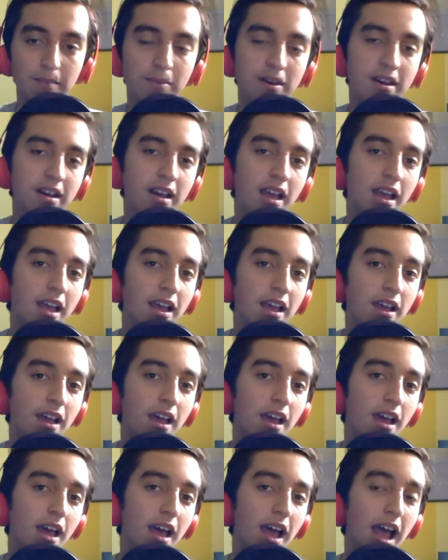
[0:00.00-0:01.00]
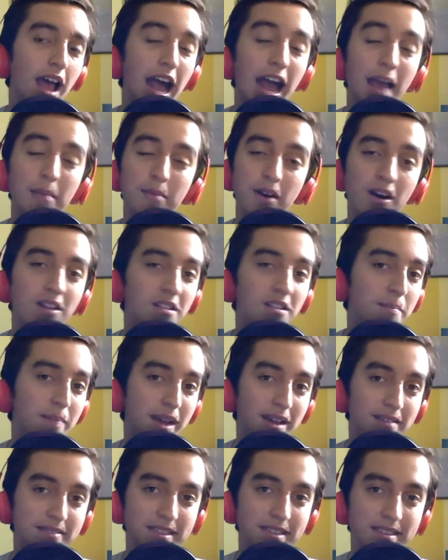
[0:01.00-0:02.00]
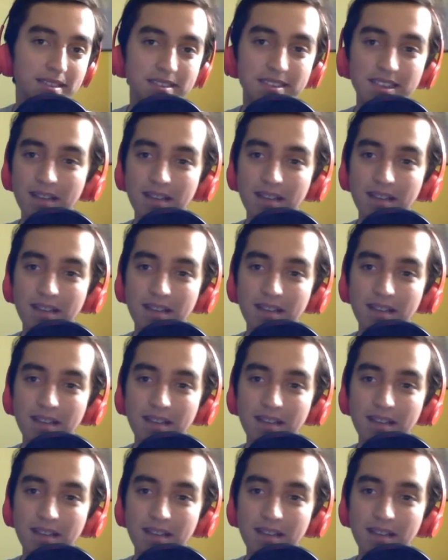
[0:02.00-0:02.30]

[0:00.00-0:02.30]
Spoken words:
But I'm all about this.